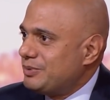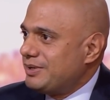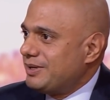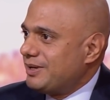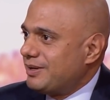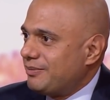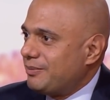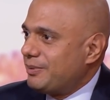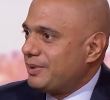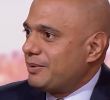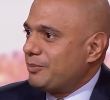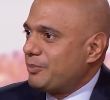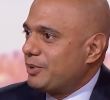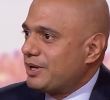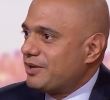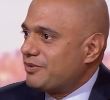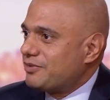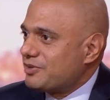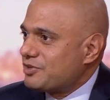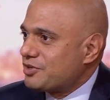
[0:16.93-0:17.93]
you know, what
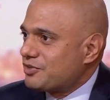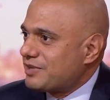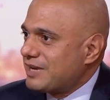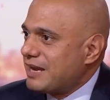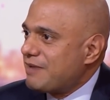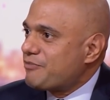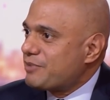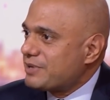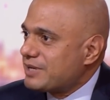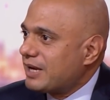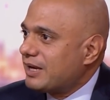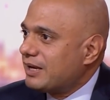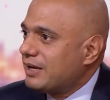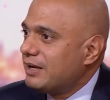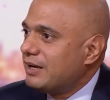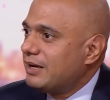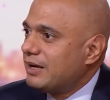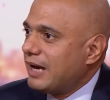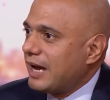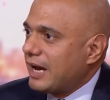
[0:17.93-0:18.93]
is just an everyday
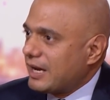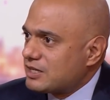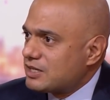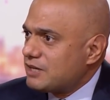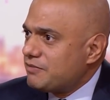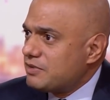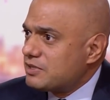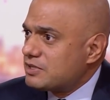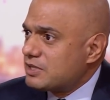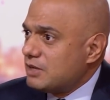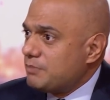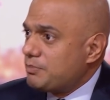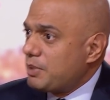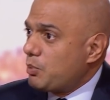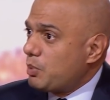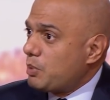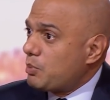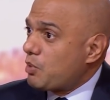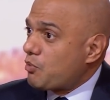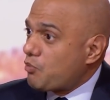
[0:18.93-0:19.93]
activity. But
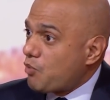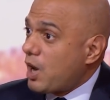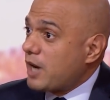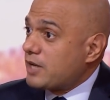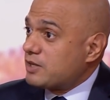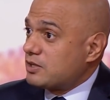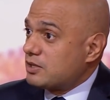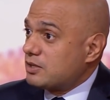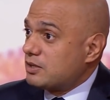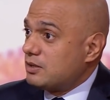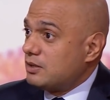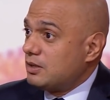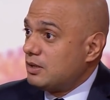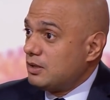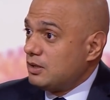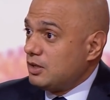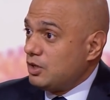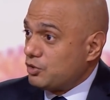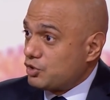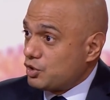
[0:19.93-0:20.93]
we were right to,
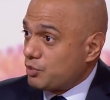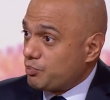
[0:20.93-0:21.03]
you know,